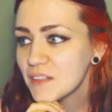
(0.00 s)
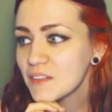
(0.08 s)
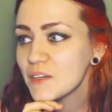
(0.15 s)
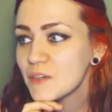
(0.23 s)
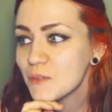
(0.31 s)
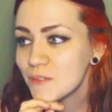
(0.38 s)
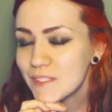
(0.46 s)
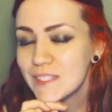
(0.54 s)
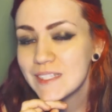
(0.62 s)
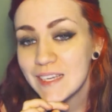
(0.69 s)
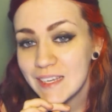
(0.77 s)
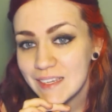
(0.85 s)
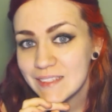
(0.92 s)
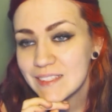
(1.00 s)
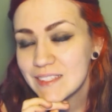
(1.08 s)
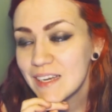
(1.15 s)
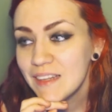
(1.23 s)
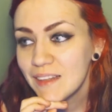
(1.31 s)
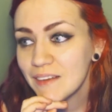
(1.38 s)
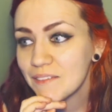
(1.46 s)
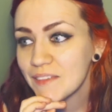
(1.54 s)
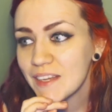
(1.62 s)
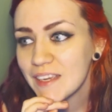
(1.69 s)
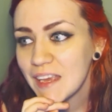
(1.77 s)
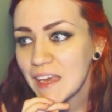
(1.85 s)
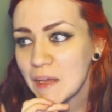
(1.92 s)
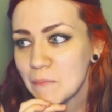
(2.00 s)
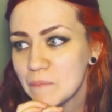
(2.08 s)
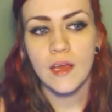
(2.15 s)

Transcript: those days. I love that game.